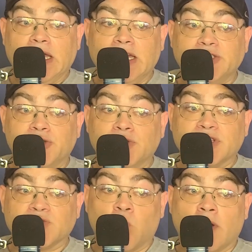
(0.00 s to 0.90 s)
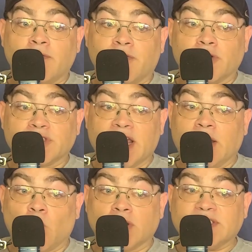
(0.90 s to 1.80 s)
He chooses 1 first
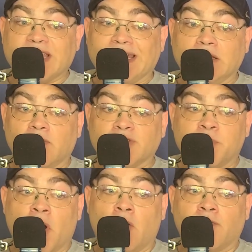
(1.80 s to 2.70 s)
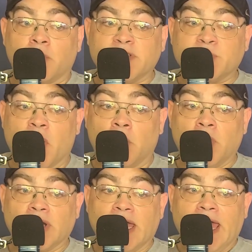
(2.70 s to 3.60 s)
and 1 second level spell from his
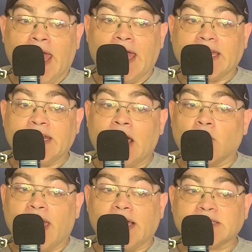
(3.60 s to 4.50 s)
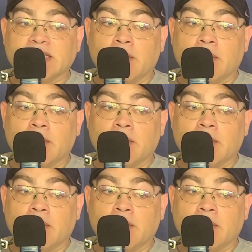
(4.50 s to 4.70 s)
spellbook and can now cast